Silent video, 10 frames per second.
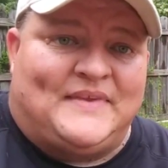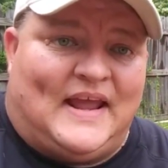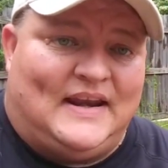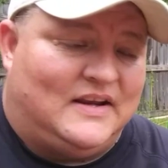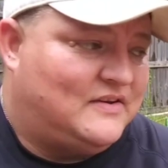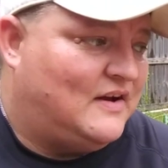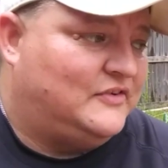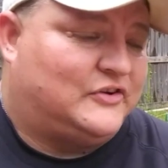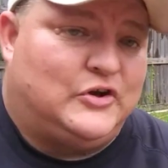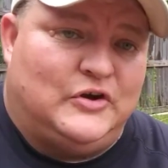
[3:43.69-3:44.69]
and it
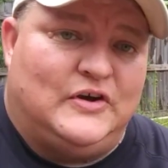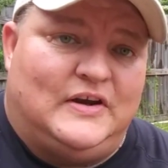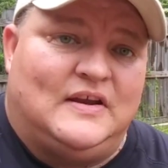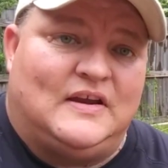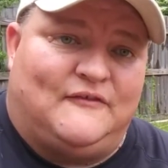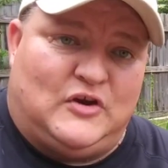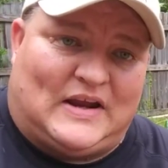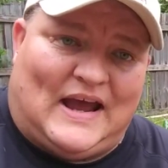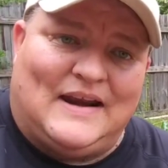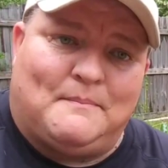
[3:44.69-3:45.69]
does good if you
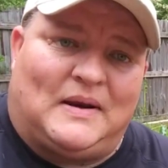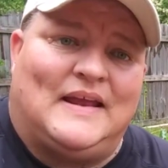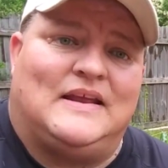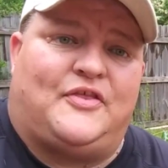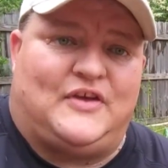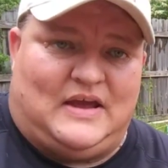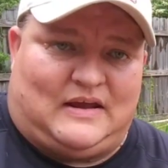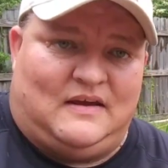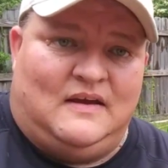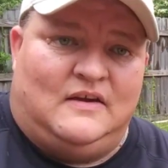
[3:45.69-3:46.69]
kind of plant it thick.